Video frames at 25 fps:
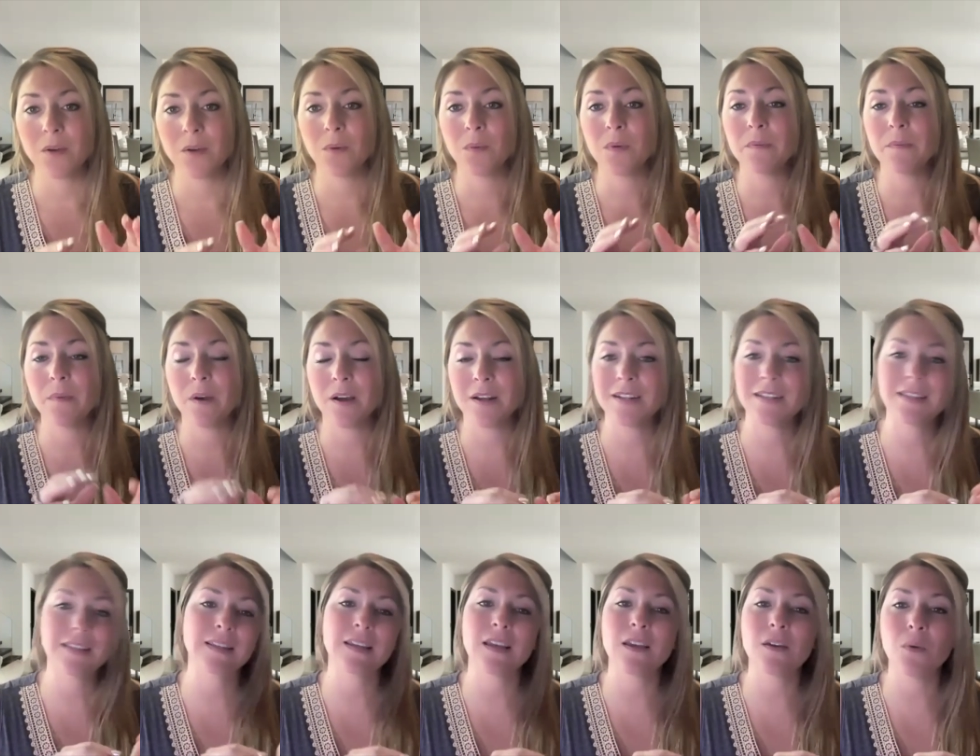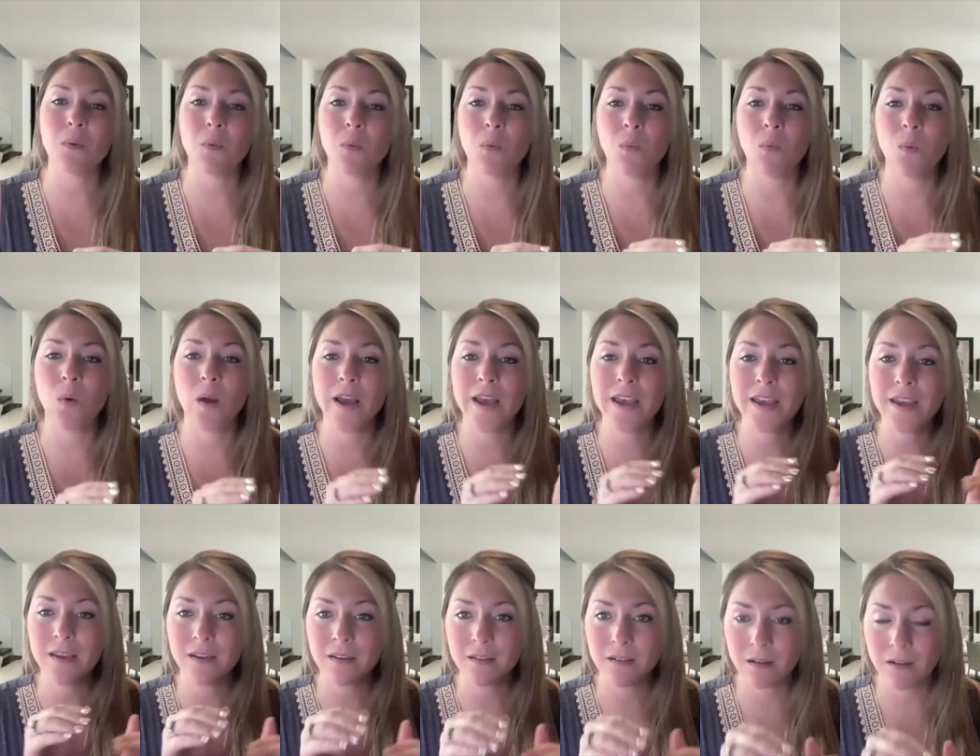We want to see
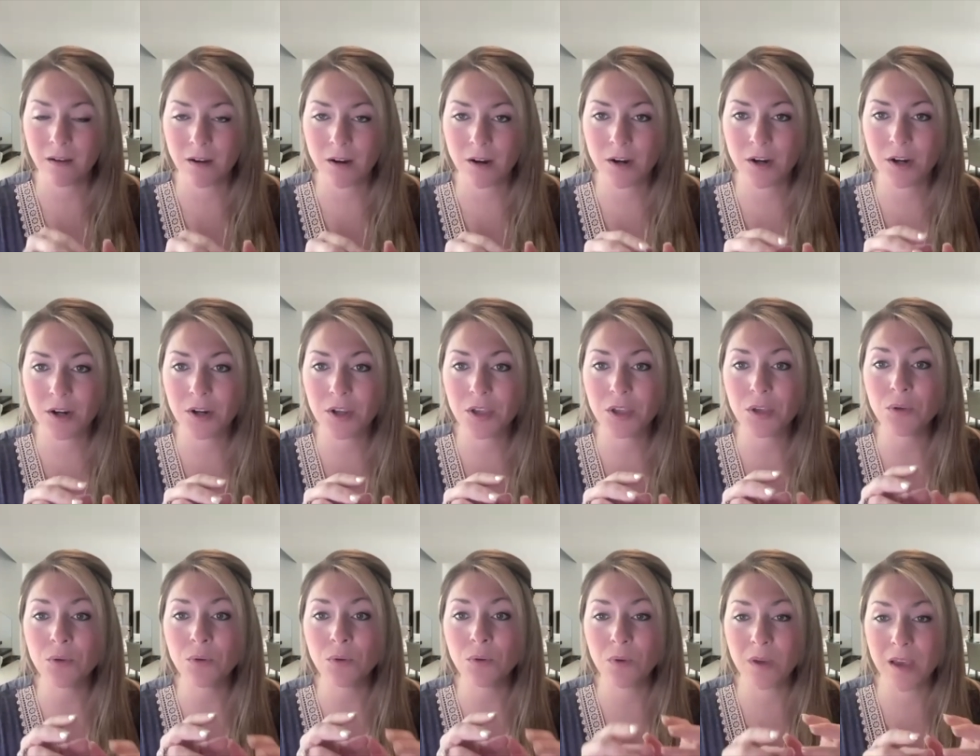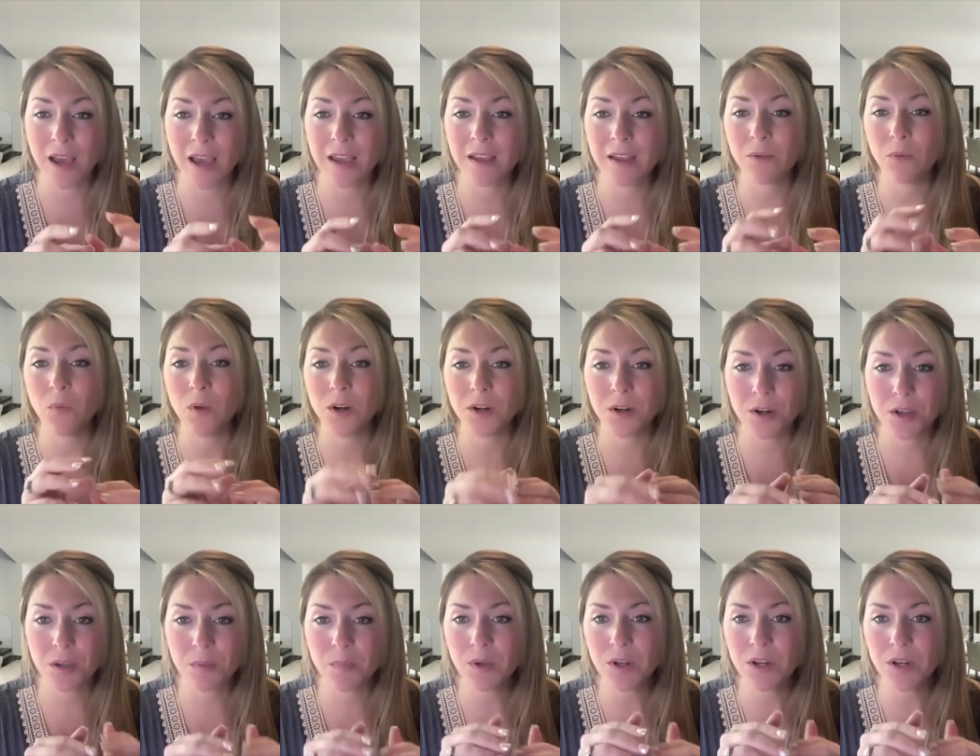what are you
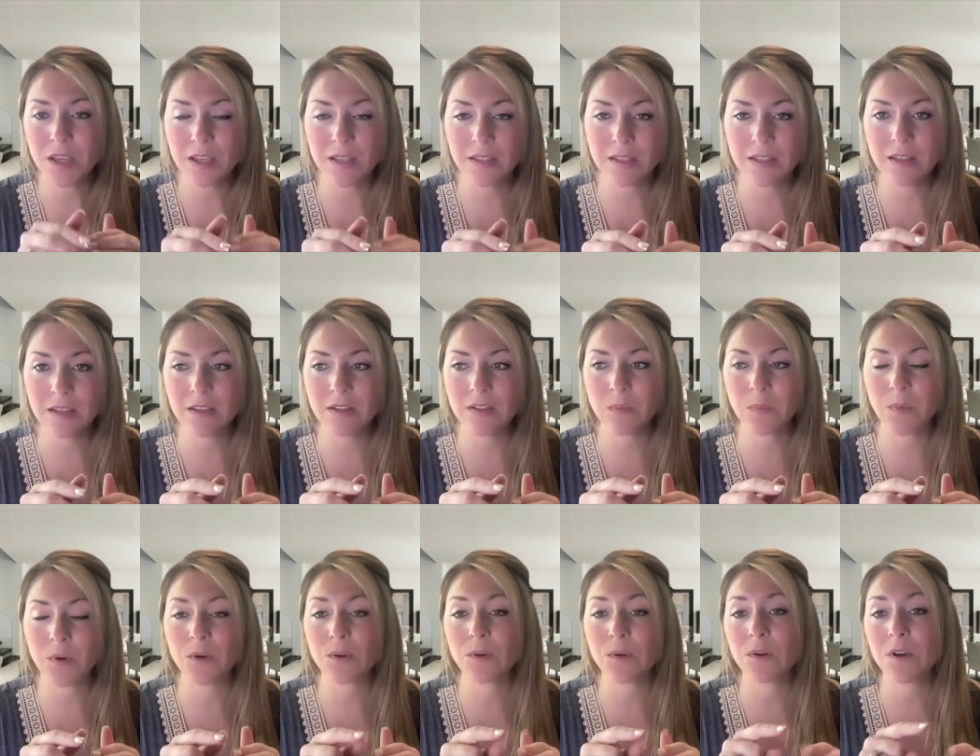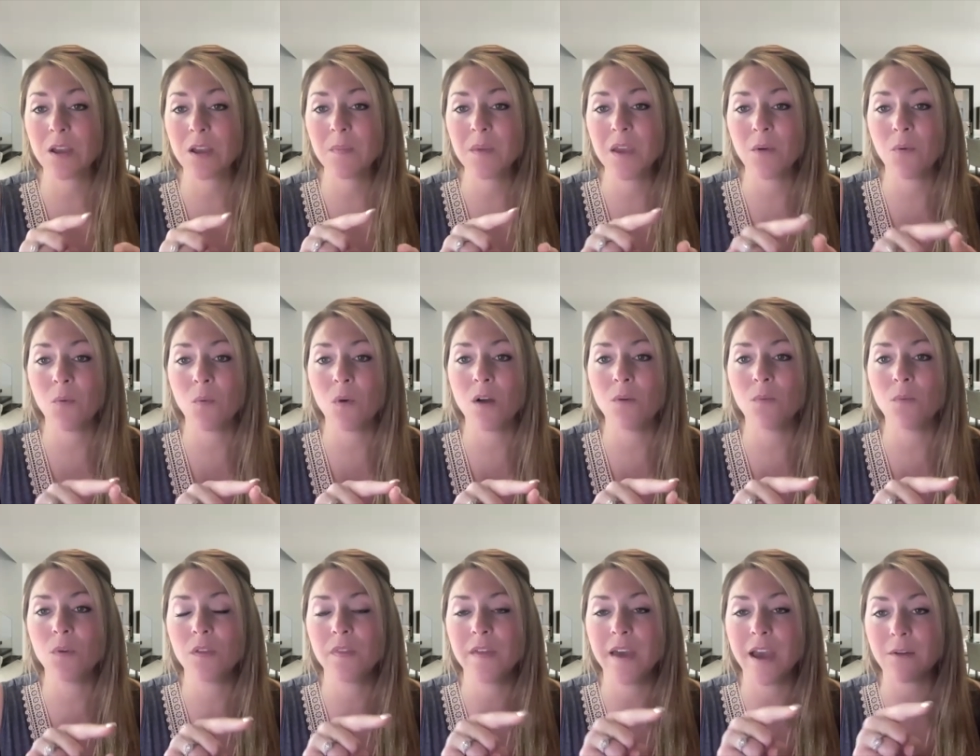putting into this program and what
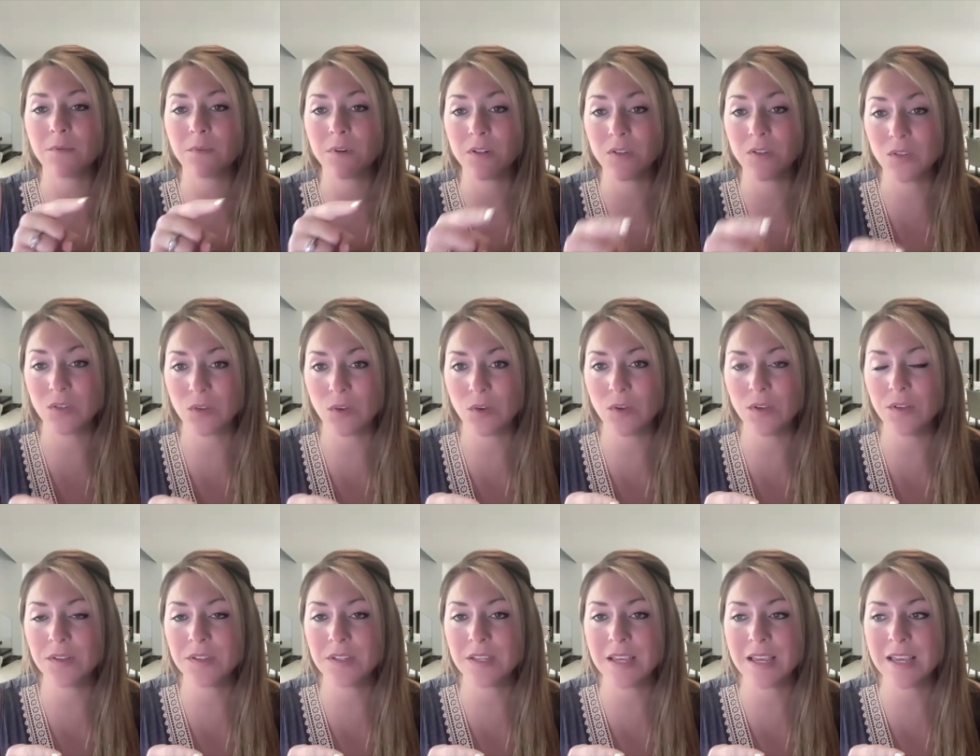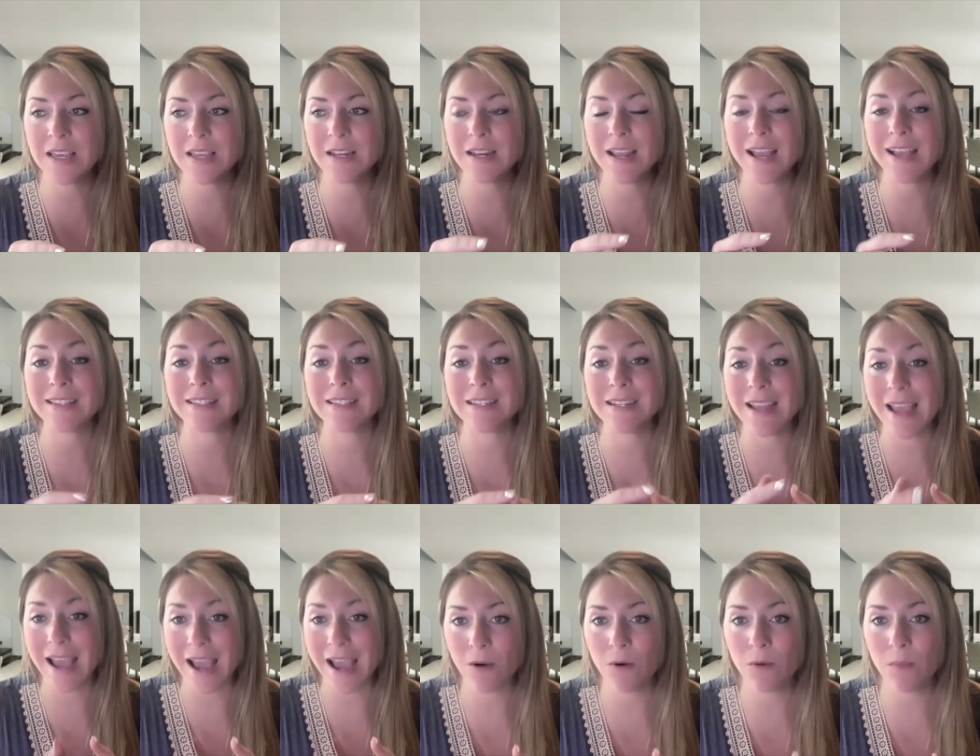will that result in as
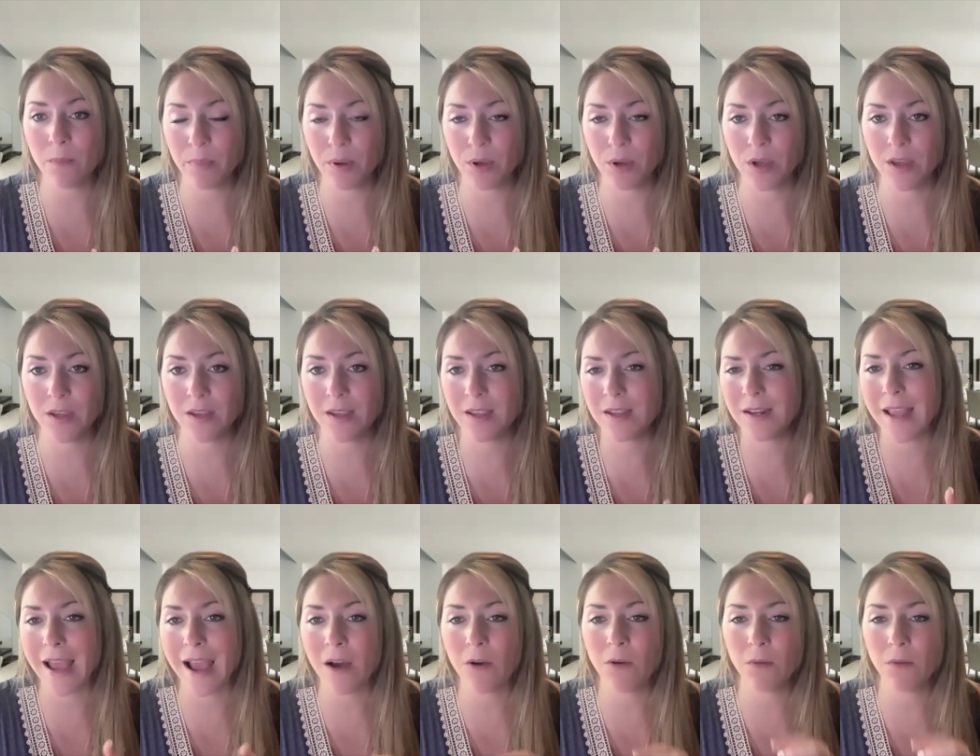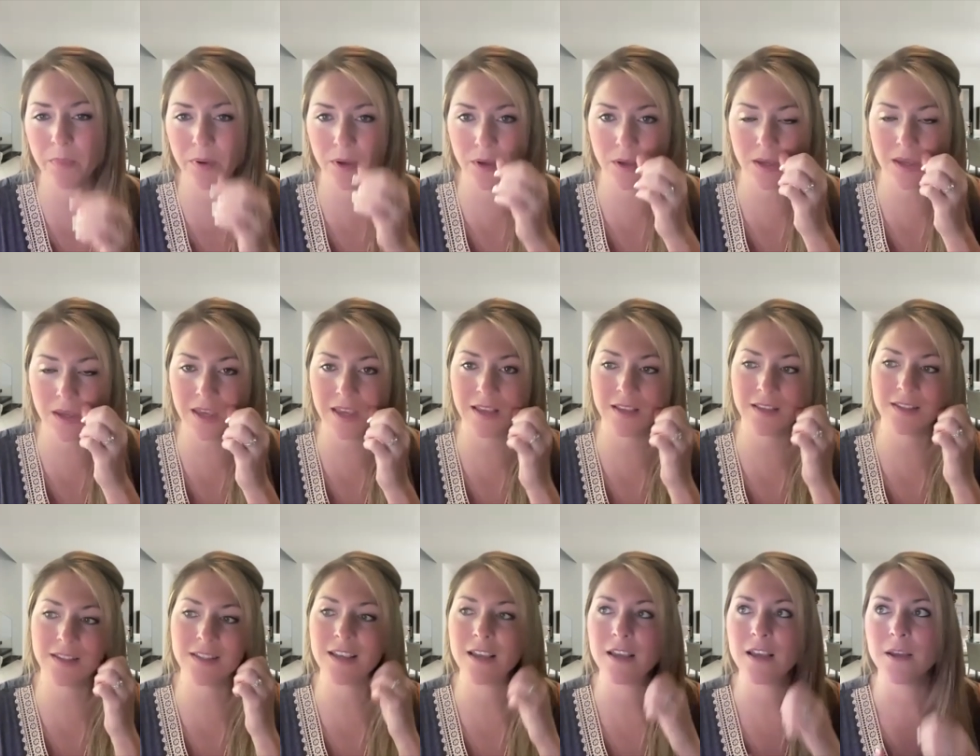an output. An output
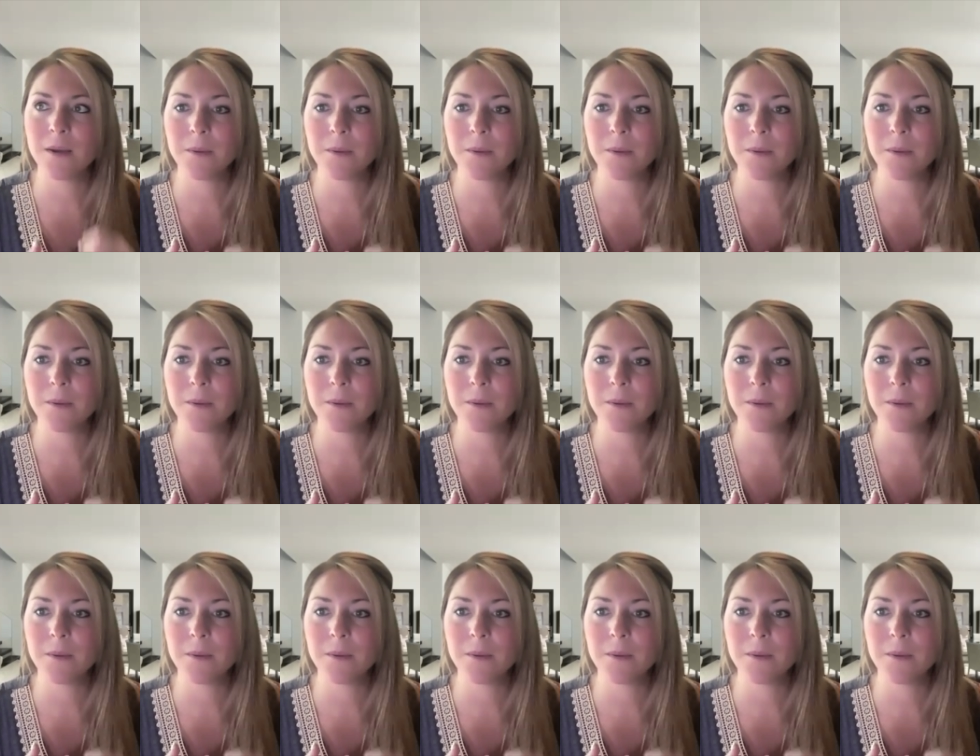is